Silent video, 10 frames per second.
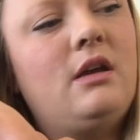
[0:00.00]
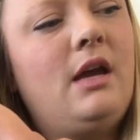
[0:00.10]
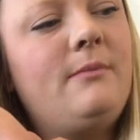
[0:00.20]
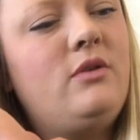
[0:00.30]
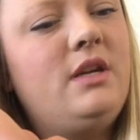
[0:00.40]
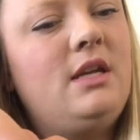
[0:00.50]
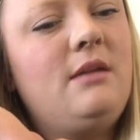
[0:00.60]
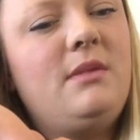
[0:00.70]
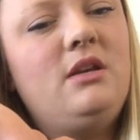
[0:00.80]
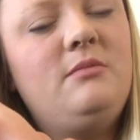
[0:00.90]
I'm going to
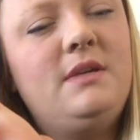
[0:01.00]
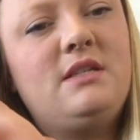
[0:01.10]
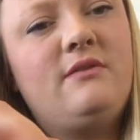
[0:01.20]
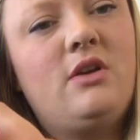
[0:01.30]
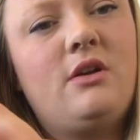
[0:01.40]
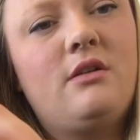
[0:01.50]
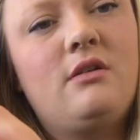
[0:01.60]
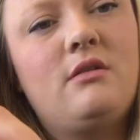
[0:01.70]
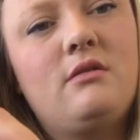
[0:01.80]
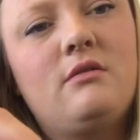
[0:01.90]
get my new piece of
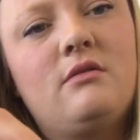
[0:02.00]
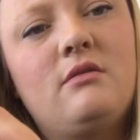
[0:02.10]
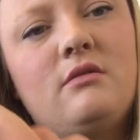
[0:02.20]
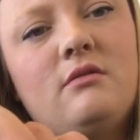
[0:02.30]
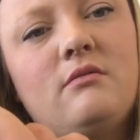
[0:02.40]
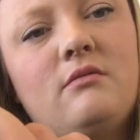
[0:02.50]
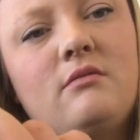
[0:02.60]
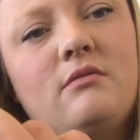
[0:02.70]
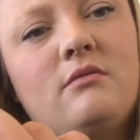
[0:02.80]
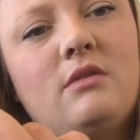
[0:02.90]
yarn.
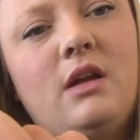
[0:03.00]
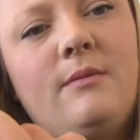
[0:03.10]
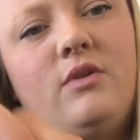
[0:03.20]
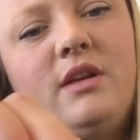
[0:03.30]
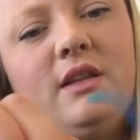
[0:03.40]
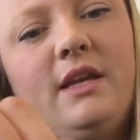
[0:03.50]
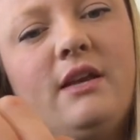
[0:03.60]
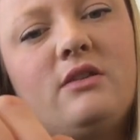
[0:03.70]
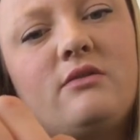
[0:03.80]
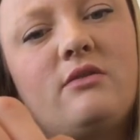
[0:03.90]
I'm going to lay
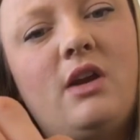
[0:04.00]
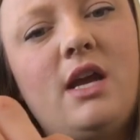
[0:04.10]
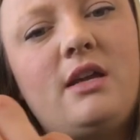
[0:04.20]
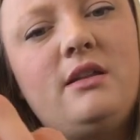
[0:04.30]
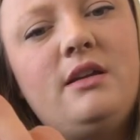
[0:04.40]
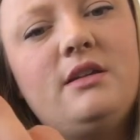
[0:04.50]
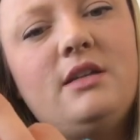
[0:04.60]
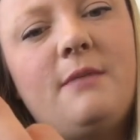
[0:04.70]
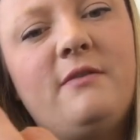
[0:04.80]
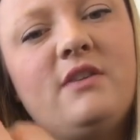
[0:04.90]
it directly on
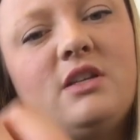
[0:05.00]
top of